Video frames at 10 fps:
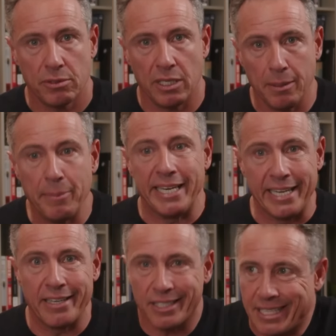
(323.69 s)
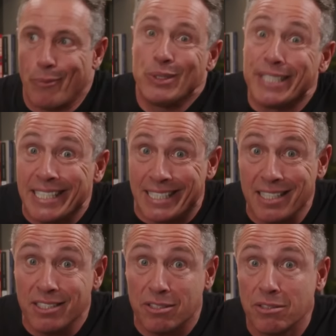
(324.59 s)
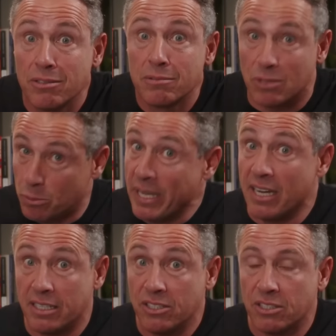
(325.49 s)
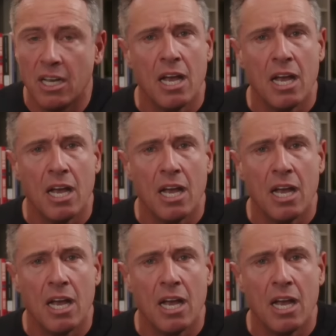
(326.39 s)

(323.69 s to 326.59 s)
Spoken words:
in the media because that was easiest. Let's be honest.